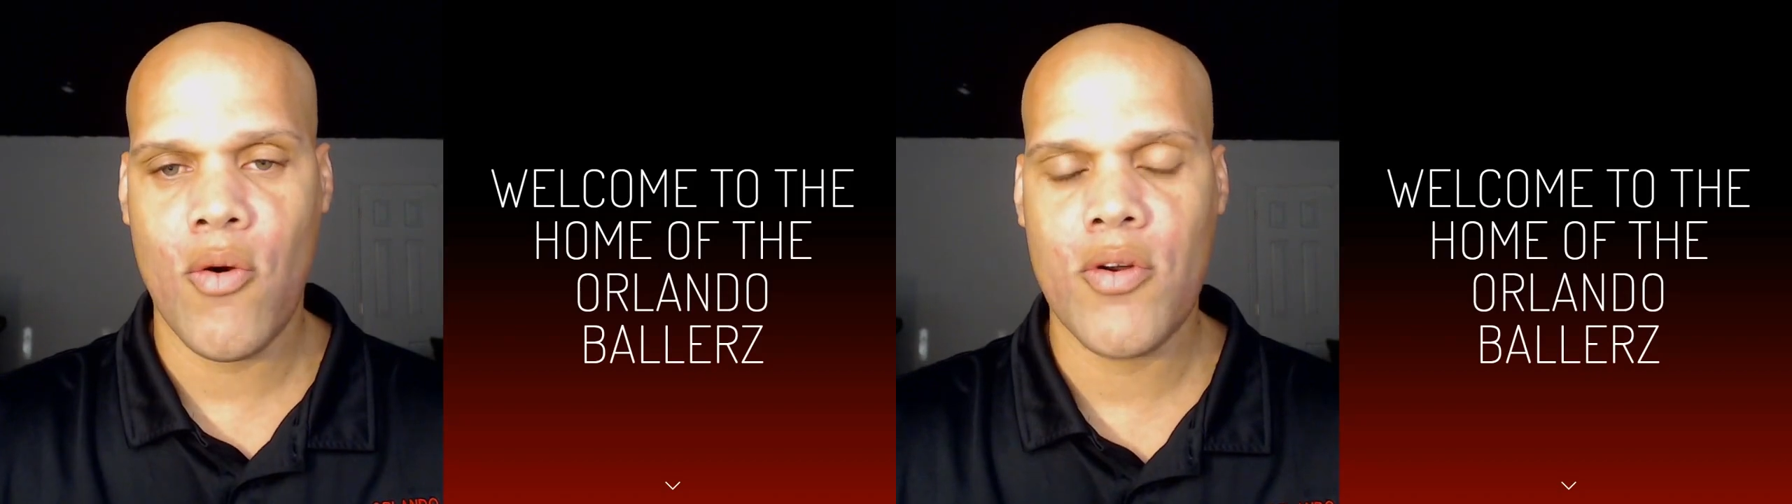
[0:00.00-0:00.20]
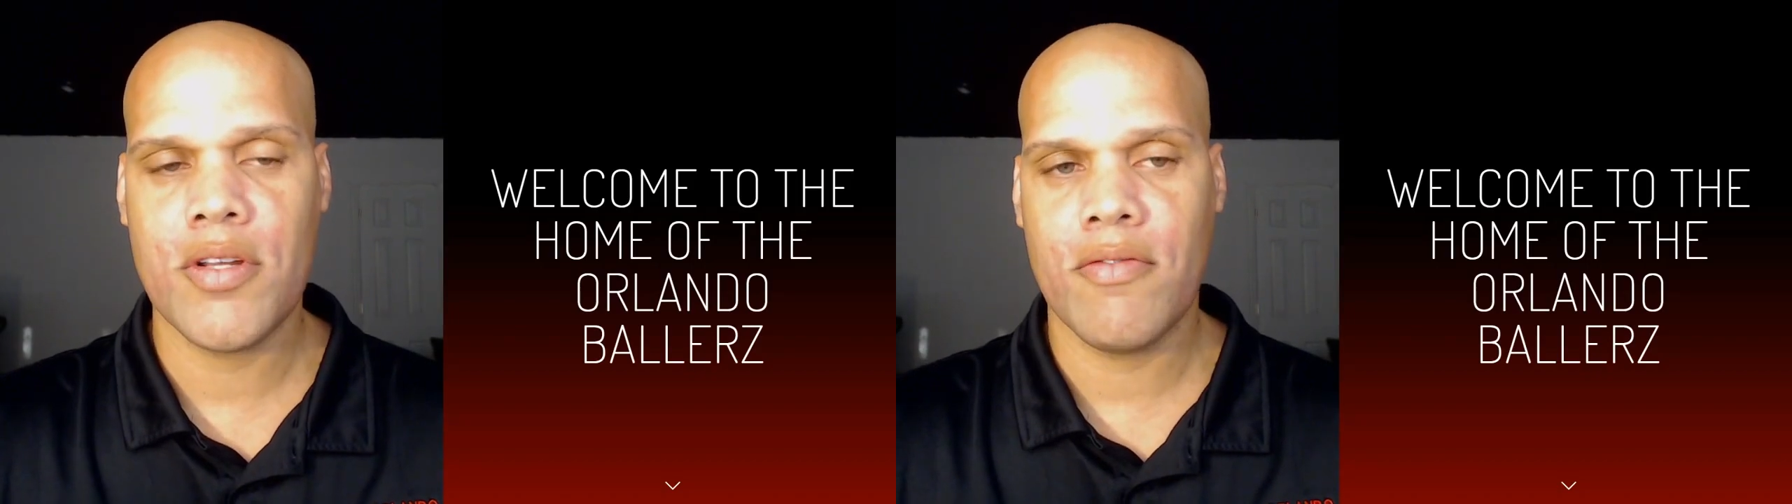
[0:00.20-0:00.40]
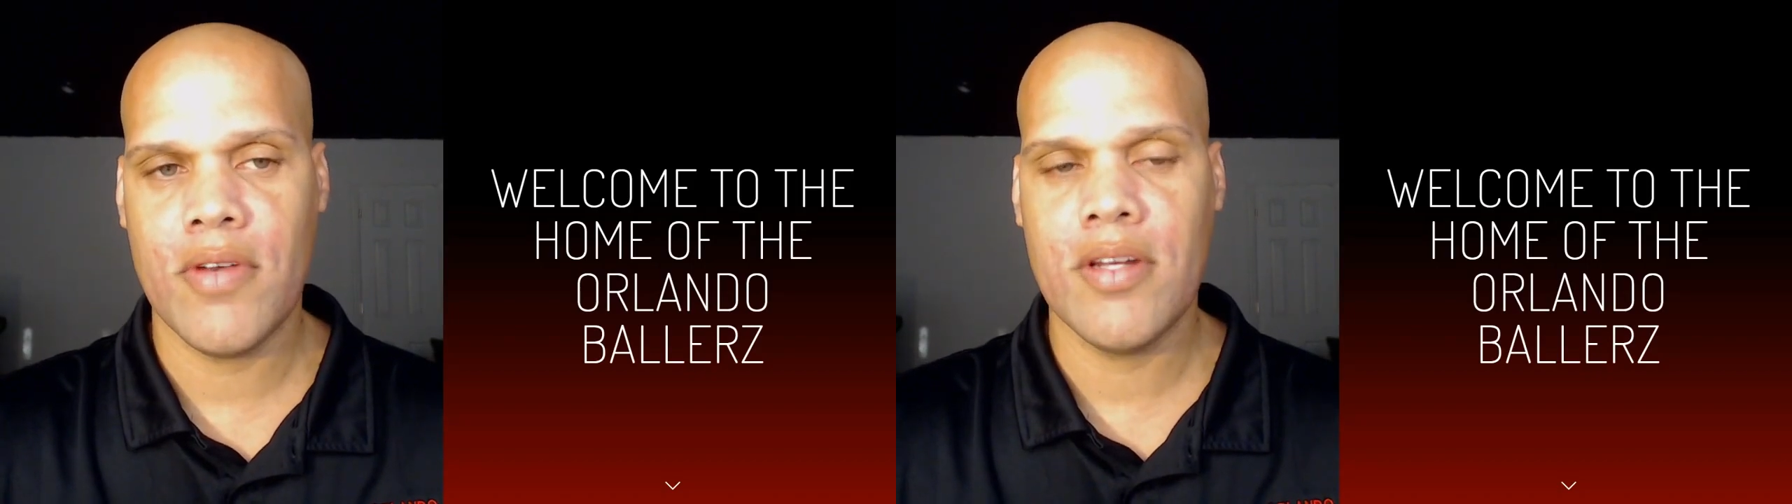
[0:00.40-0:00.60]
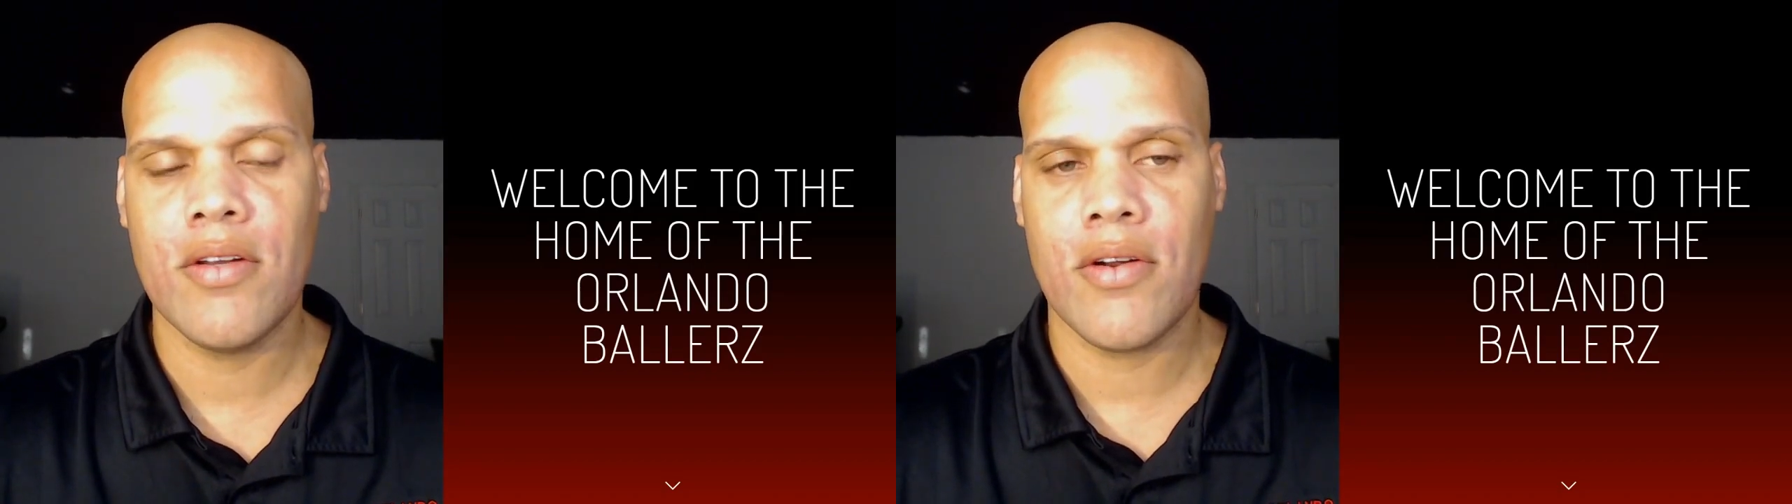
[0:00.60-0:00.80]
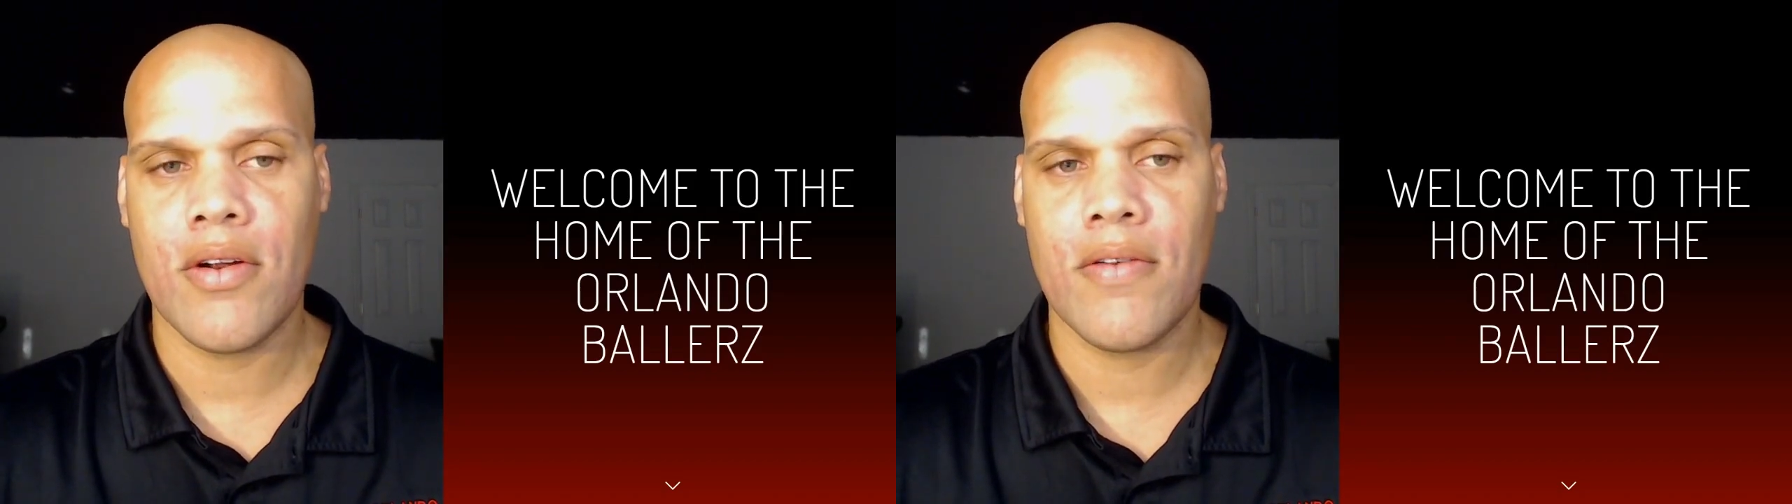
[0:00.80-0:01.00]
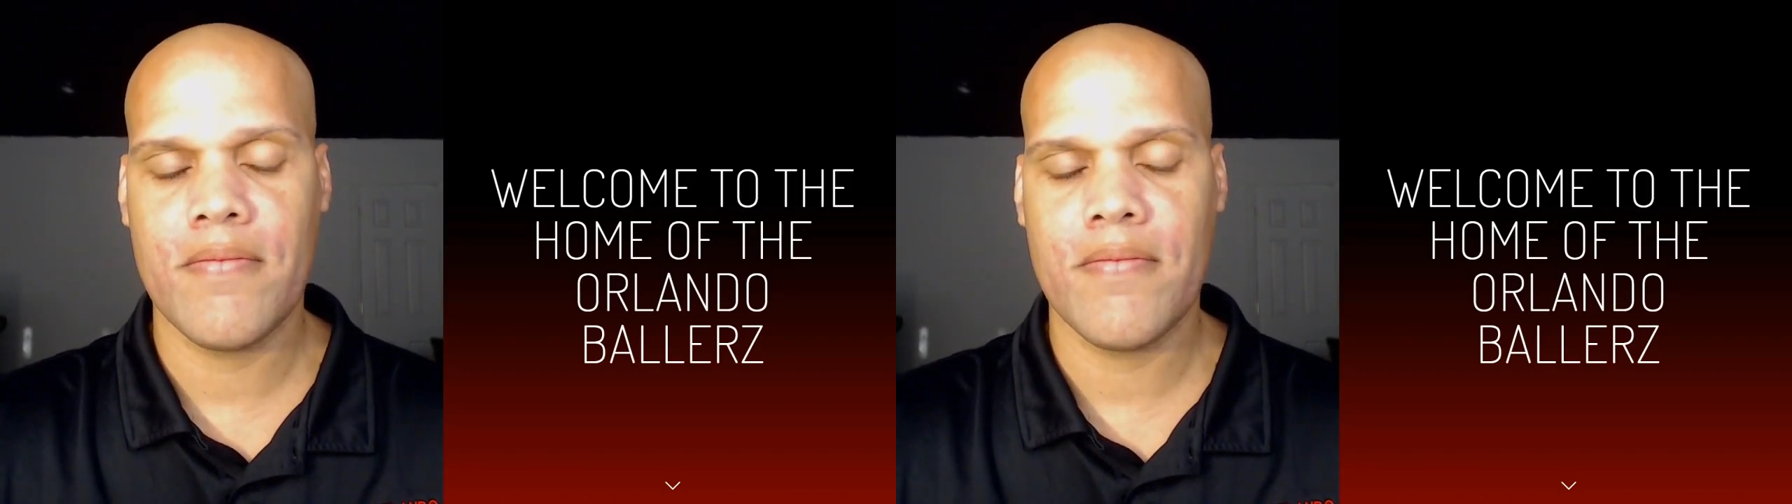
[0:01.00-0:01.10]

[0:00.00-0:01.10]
defender,